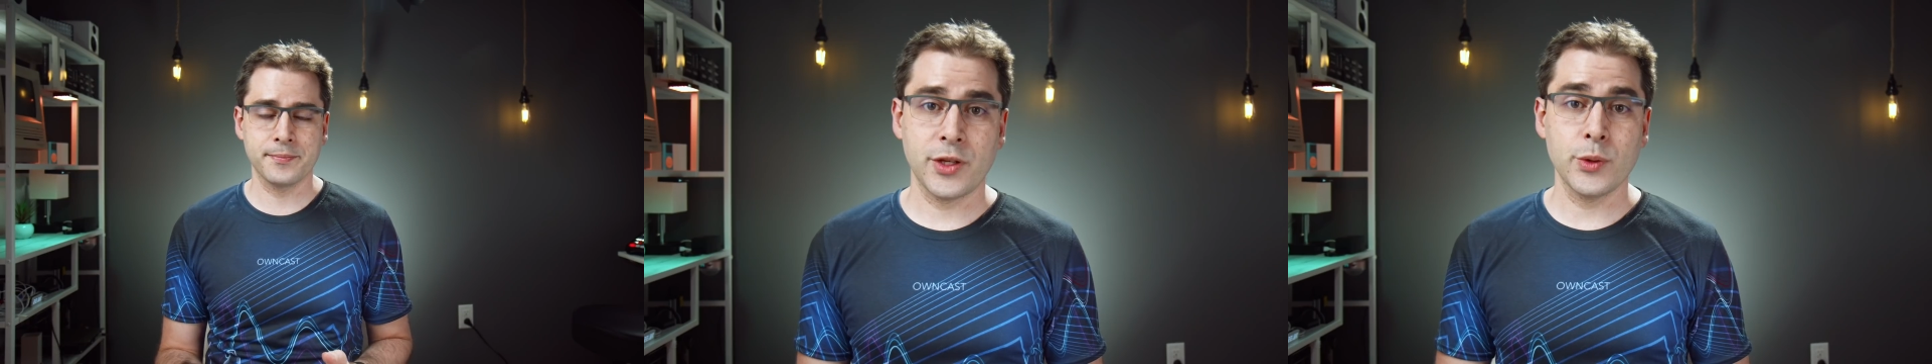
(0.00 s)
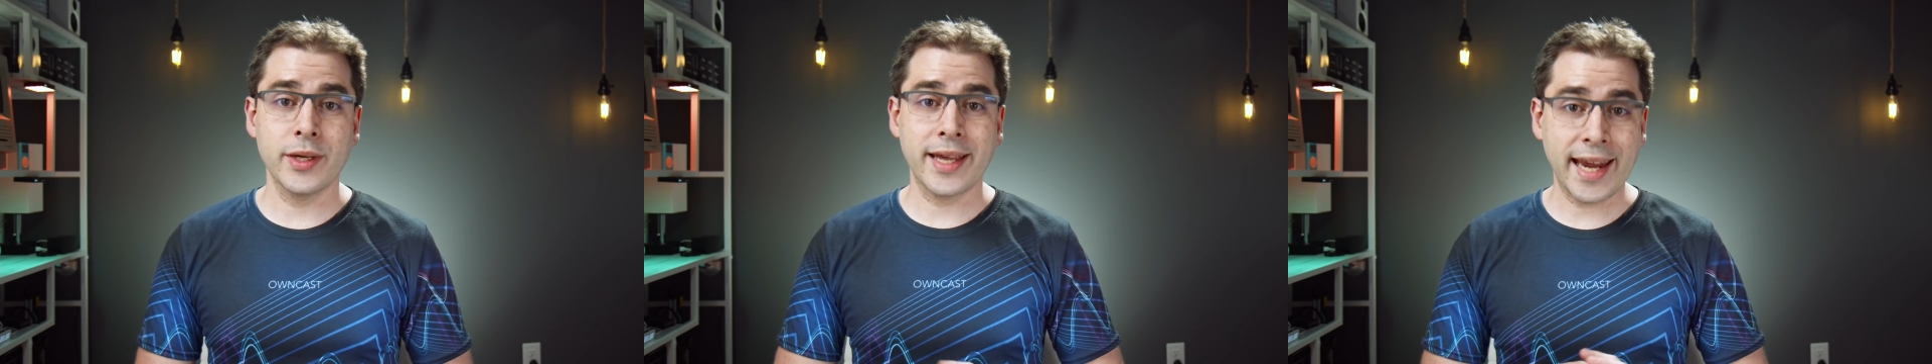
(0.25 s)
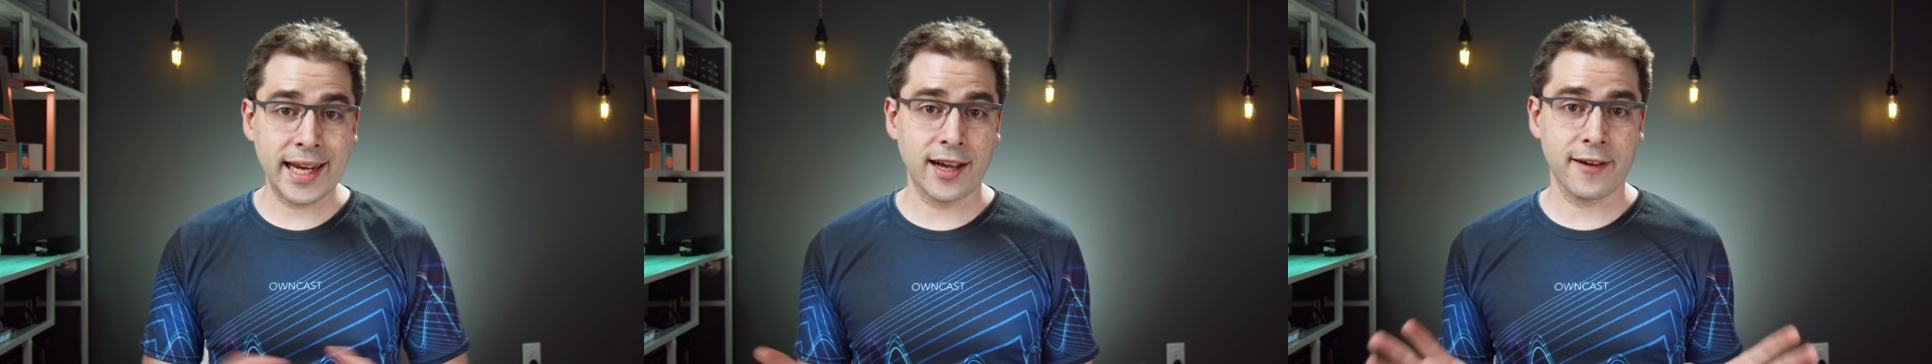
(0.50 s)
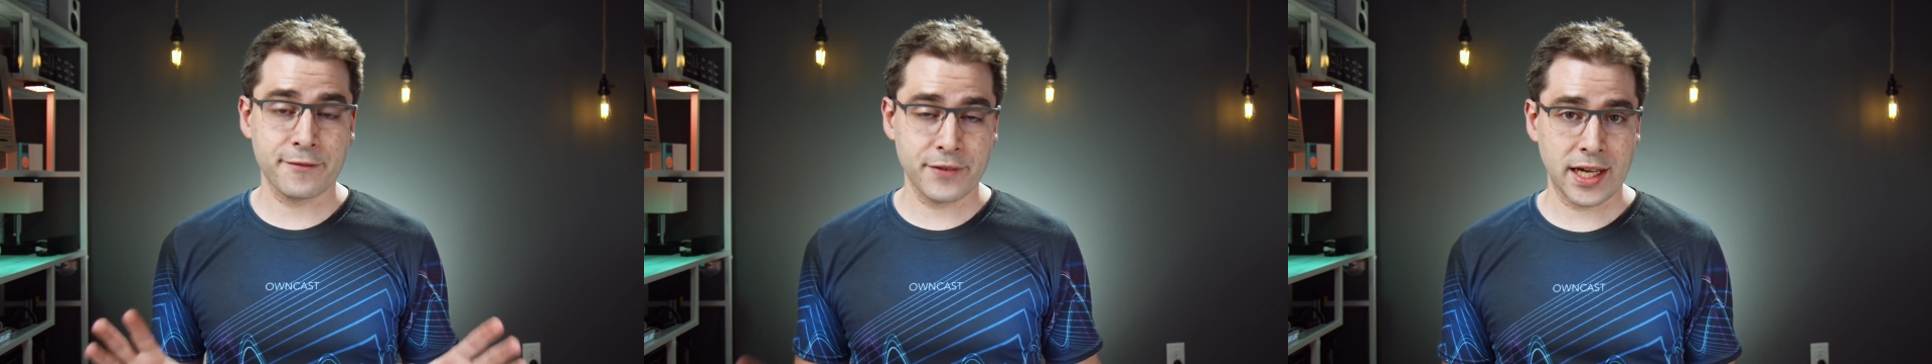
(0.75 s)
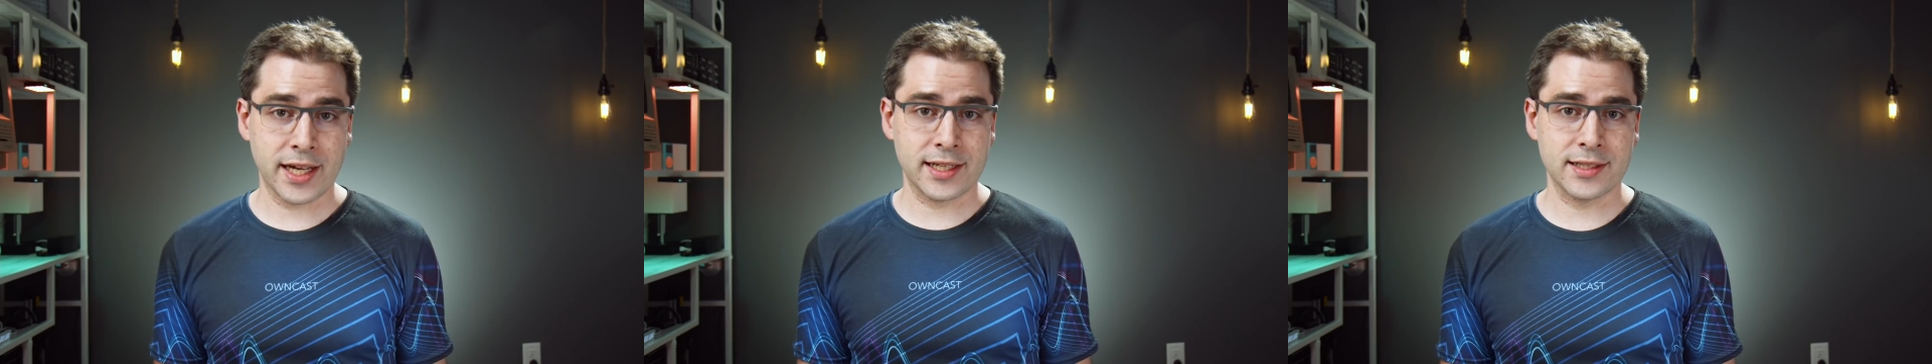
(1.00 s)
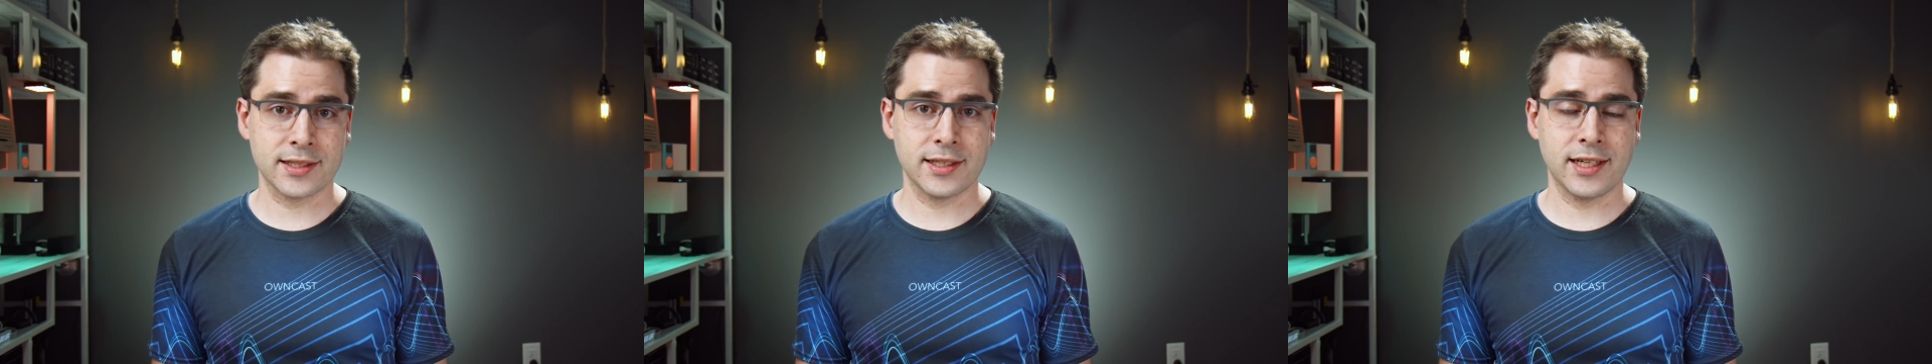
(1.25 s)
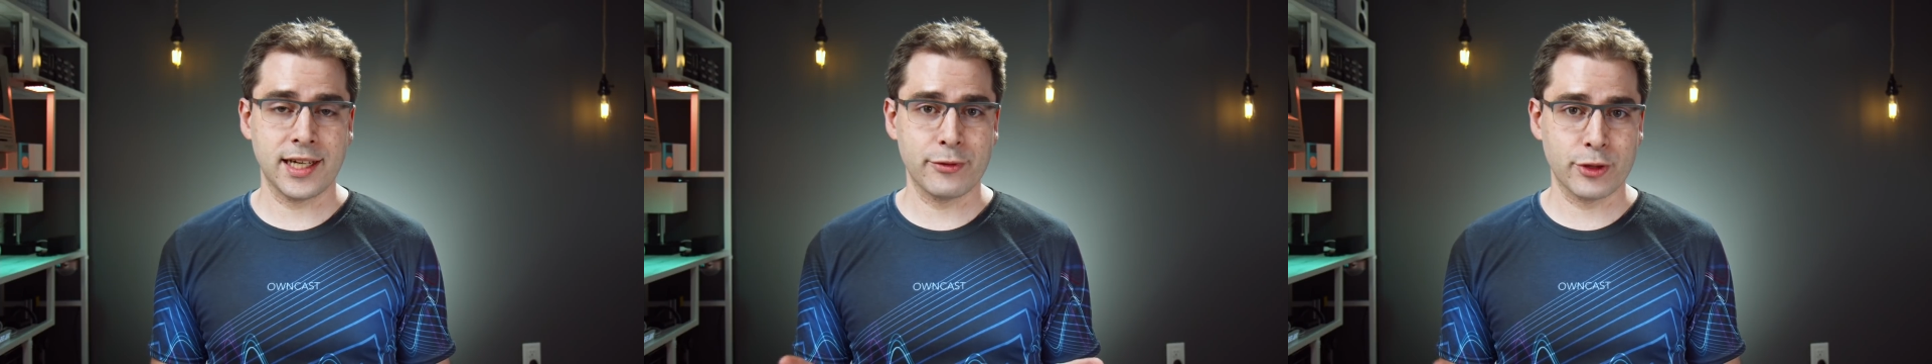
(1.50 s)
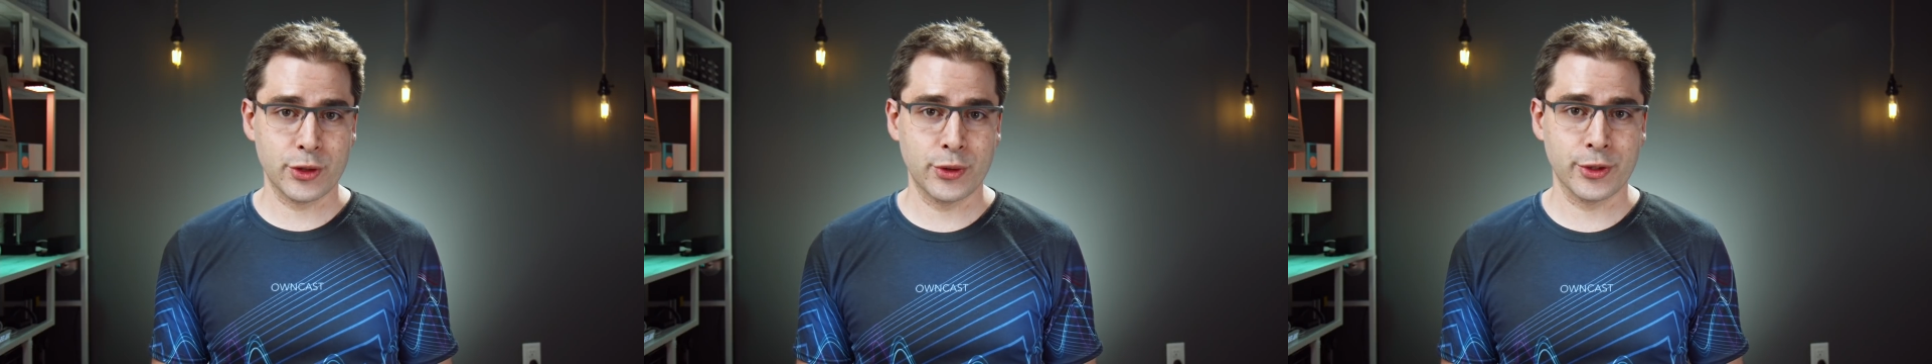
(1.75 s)
You cannot find a
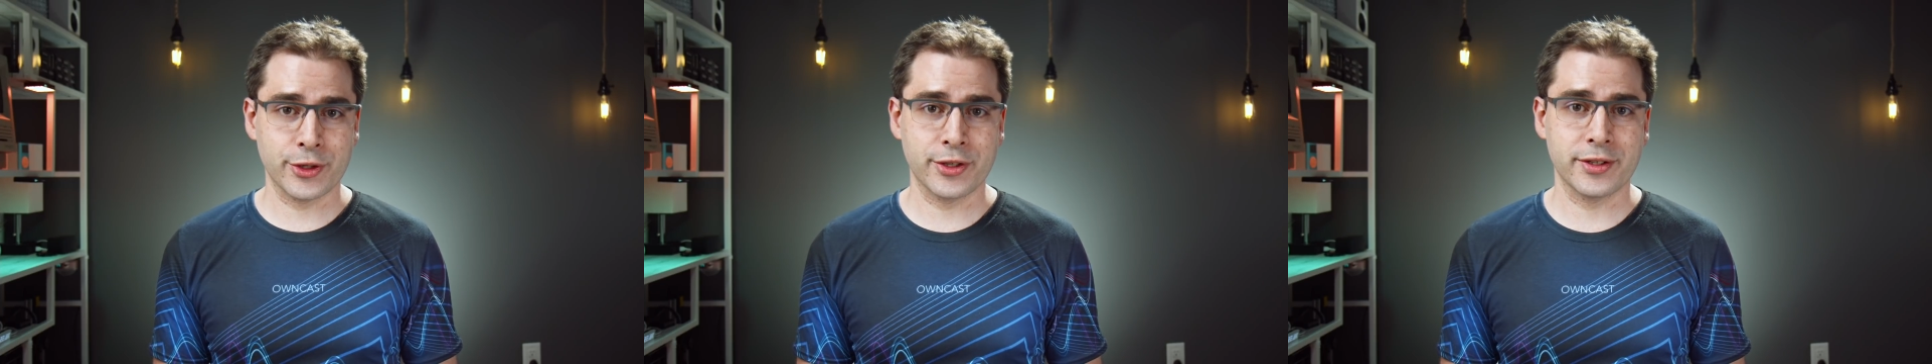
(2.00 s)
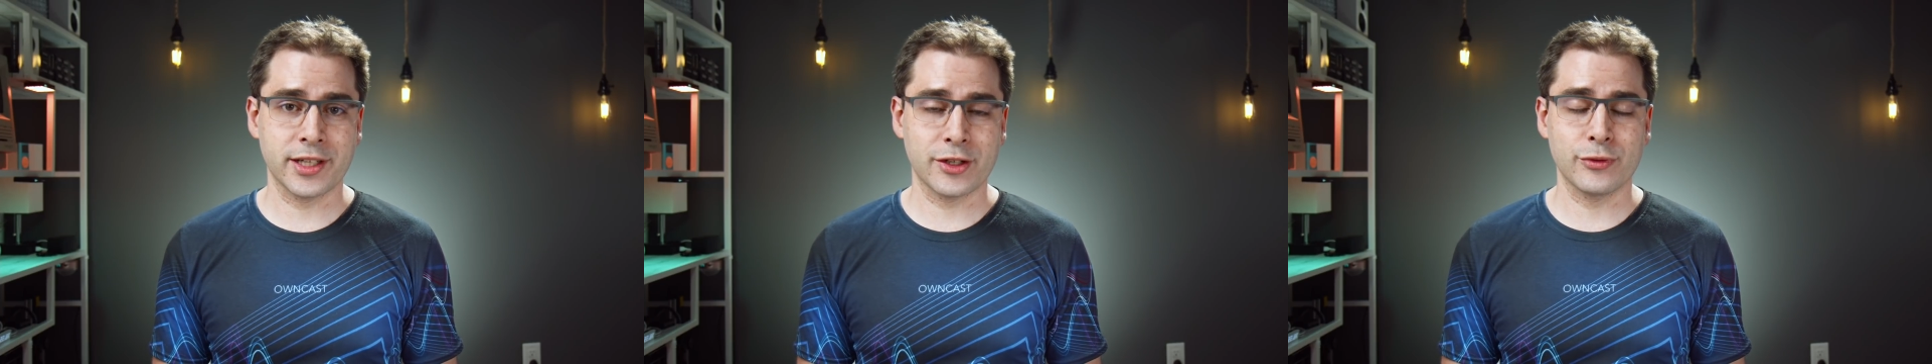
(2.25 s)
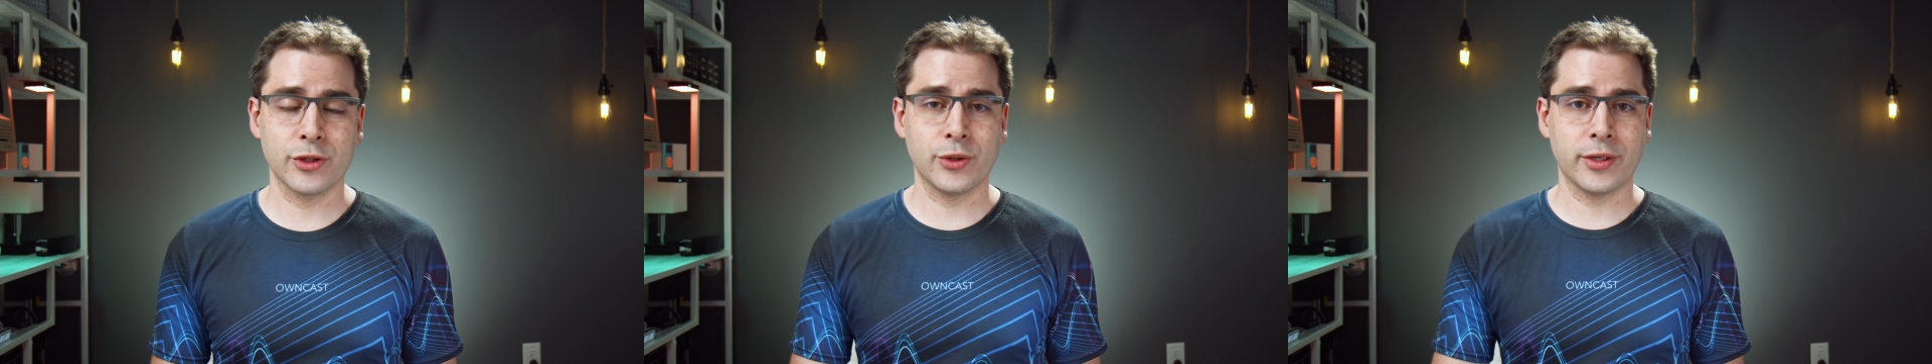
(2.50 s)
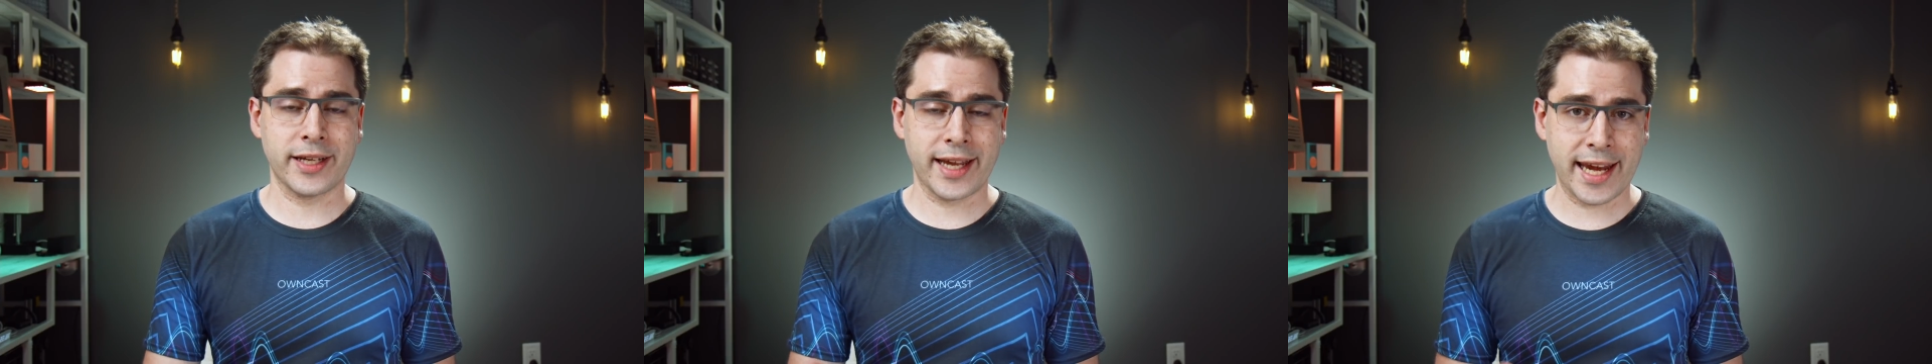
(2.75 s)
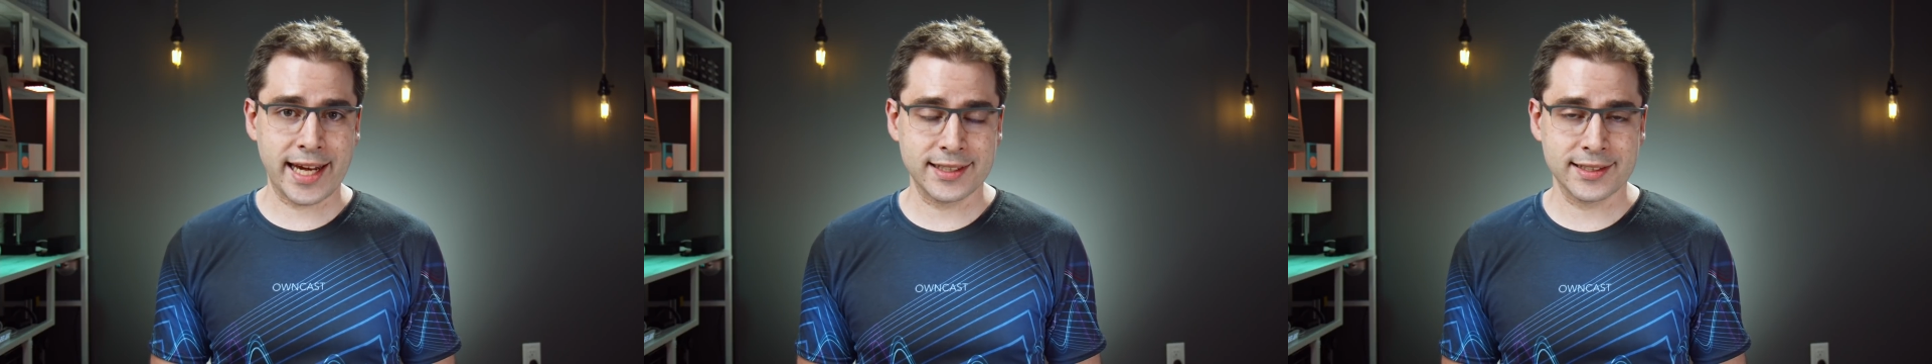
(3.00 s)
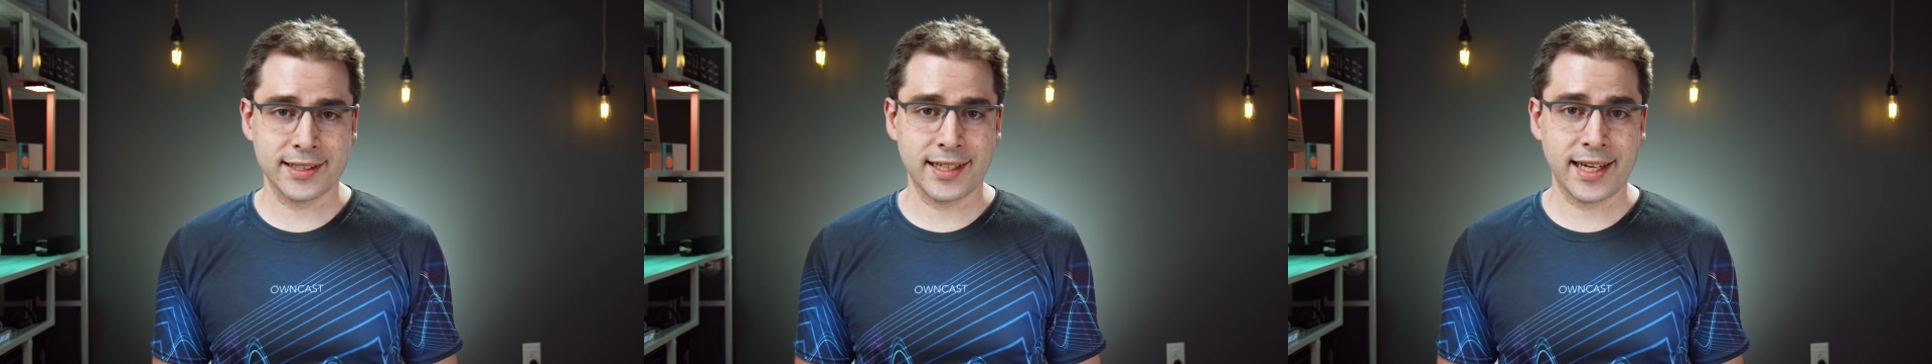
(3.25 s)
recorder that can record eight,